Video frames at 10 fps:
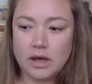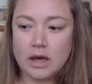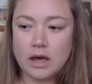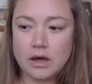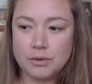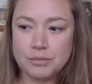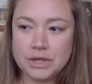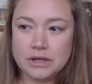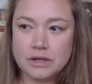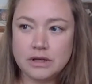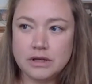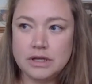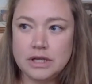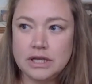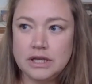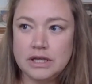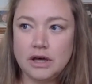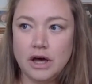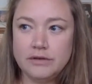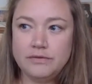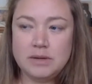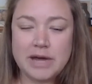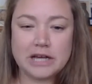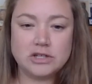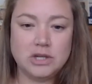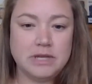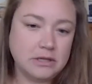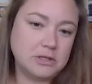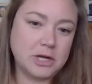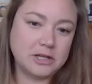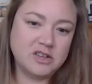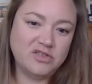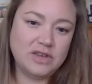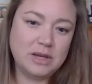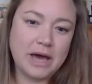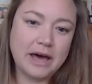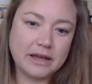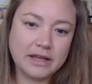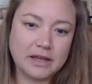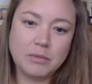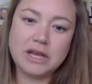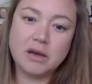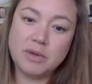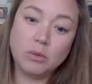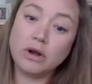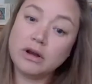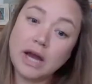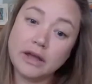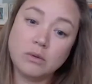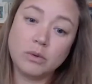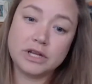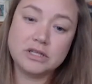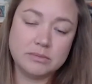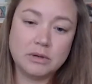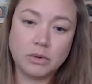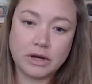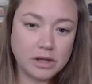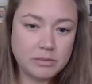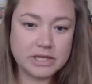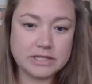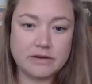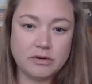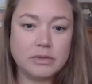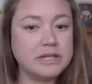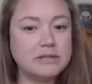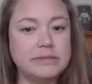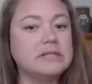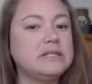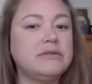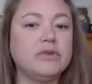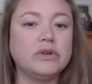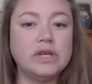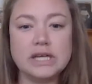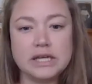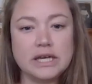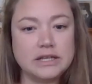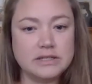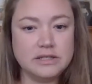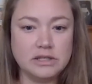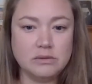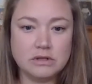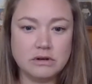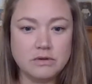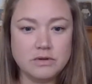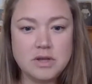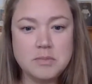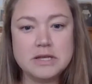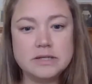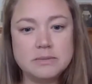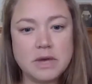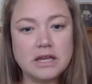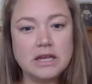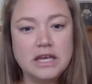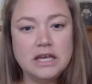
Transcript: um, all feedback should be constructive feedback. It might not be worded how you want it to be worded because everybody speaks differently and is dealing with their own demons, but